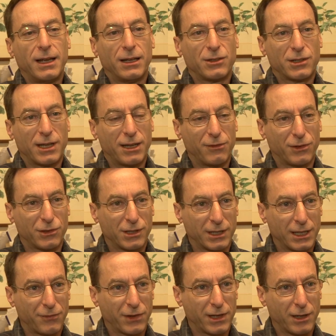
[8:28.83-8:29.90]
save a
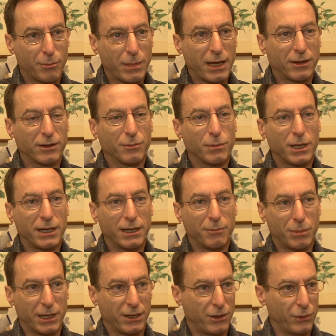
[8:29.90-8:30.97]
significant amount of money
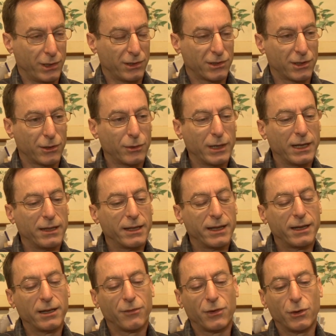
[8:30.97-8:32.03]
by doing so, and
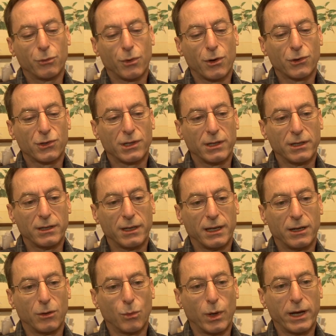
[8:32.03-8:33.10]
then if you roast it
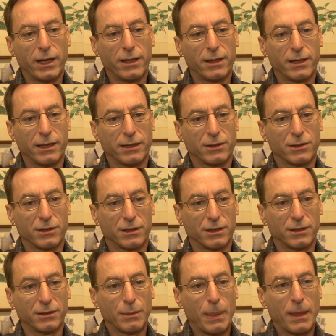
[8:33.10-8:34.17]
in a way that's
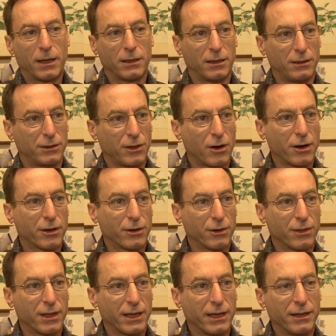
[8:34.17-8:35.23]
a little
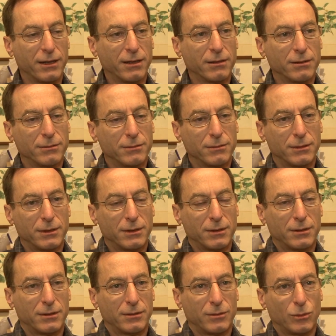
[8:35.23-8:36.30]
darker than,
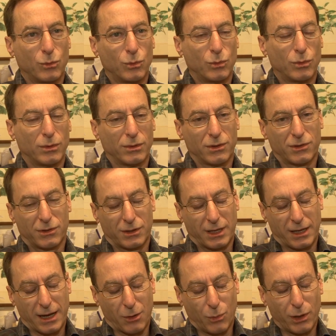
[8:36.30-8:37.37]

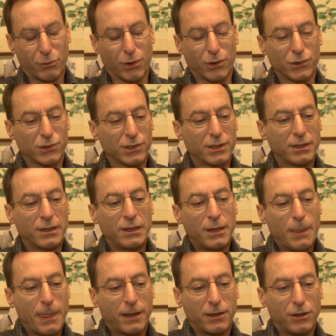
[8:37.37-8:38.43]
say, how we roast,
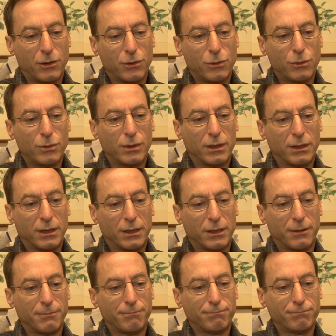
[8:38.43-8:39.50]
you
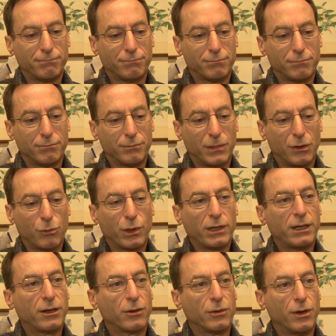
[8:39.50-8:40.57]

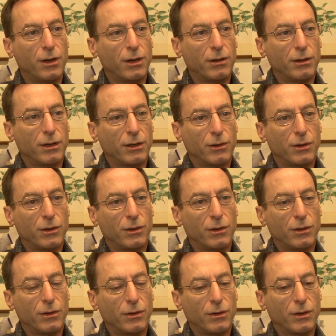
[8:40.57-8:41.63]
really don't,
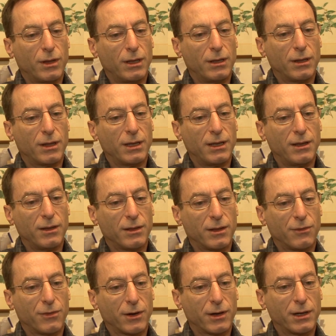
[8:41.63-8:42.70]
the
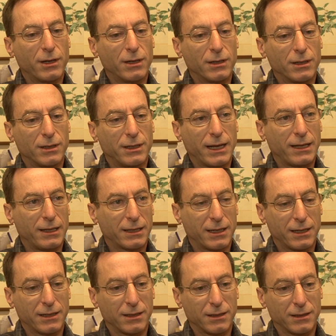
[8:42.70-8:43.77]
very
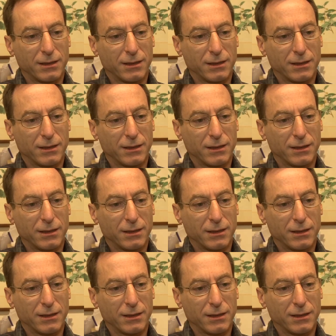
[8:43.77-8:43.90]
delicate